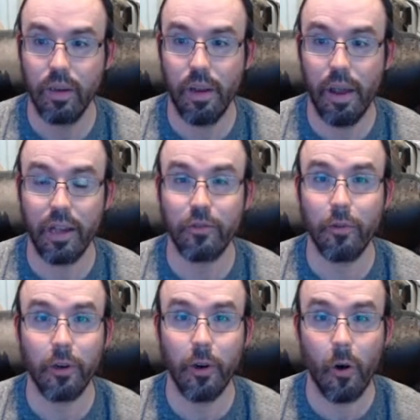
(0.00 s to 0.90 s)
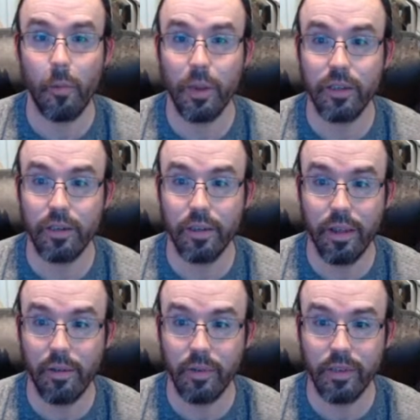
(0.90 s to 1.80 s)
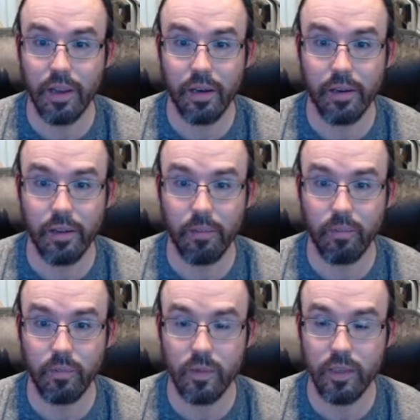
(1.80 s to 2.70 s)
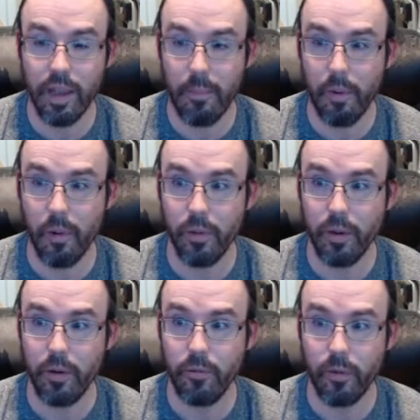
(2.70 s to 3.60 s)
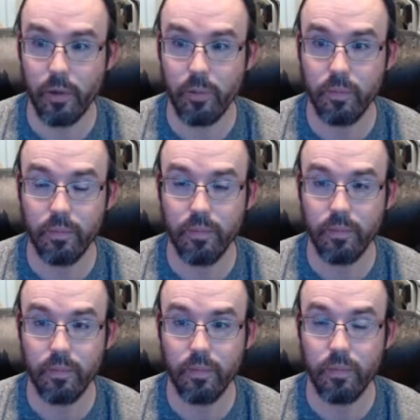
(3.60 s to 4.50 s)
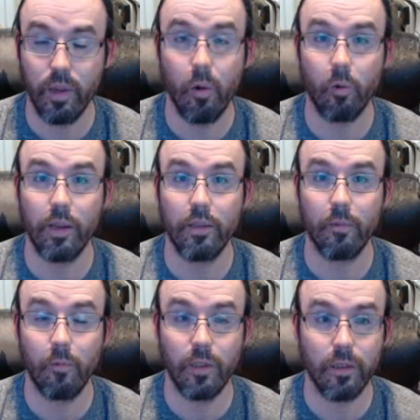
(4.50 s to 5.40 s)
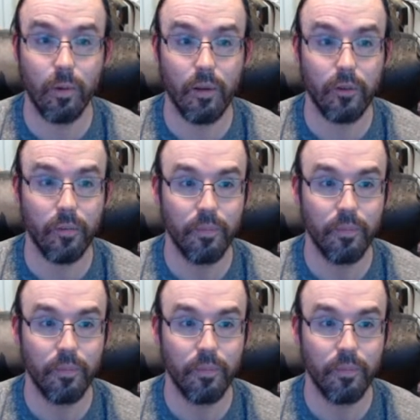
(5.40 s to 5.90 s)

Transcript: extra garbage that they've decided to slap on there for no reason whatsoever.